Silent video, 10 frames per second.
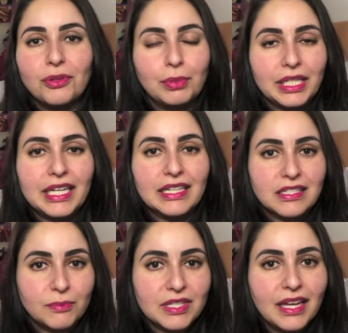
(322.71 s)
the bleeding had
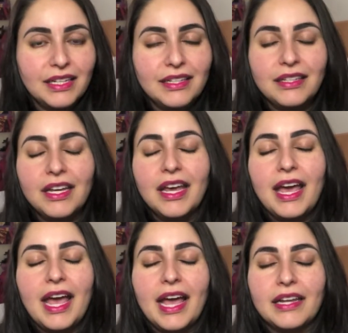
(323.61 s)
subsided
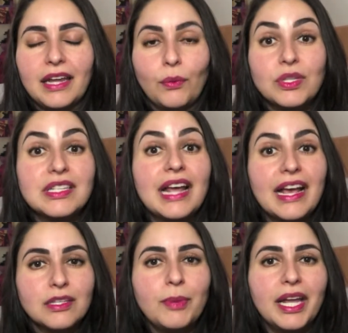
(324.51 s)
and that wasn't
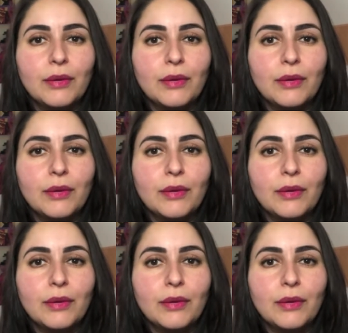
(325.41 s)
as bad.